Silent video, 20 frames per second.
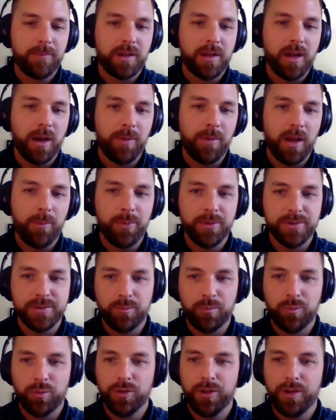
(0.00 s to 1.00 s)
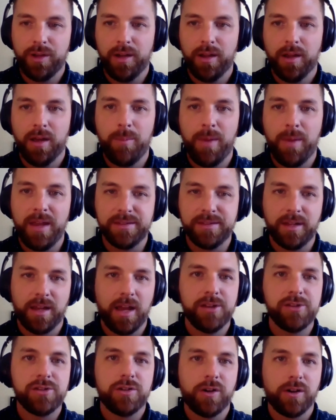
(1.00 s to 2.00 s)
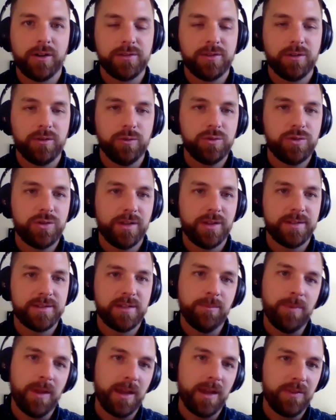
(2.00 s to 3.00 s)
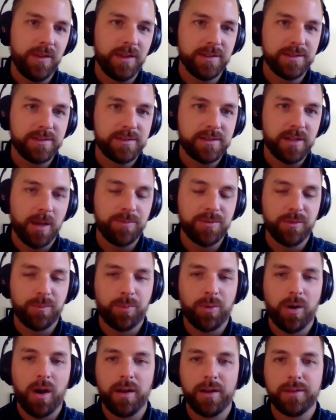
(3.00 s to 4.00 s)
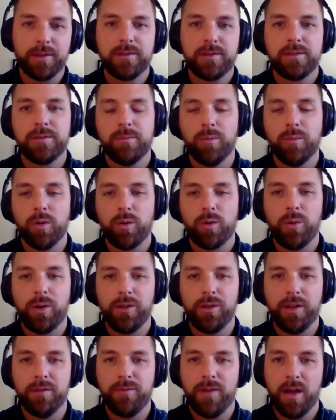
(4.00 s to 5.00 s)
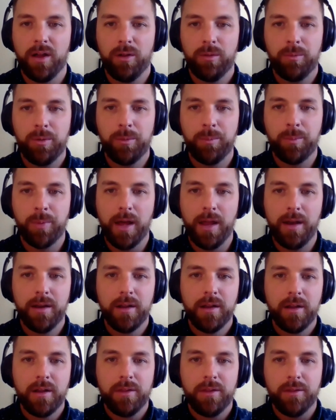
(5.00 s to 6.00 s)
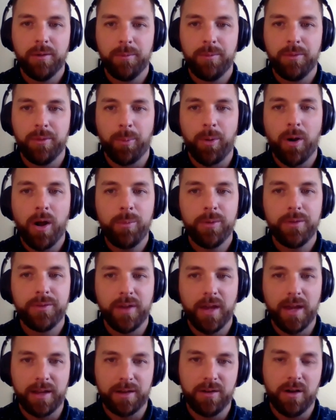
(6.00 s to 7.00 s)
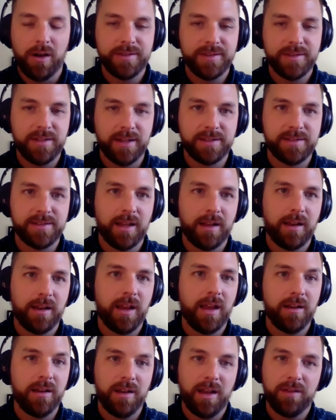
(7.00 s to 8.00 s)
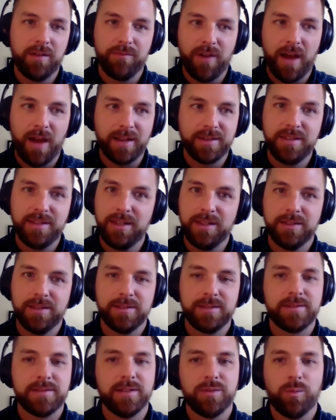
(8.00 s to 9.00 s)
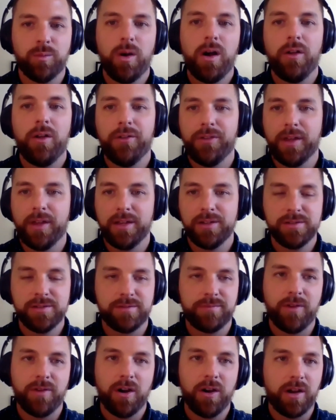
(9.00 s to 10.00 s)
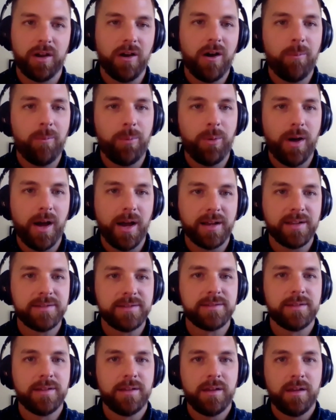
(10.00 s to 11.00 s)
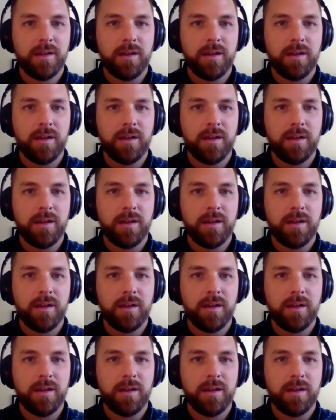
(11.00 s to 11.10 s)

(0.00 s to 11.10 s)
coming up with some really amazing engineering solutions to make these types of products more quickly available. But the problem with diagnostics and vaccines as well is like, it's just very complex.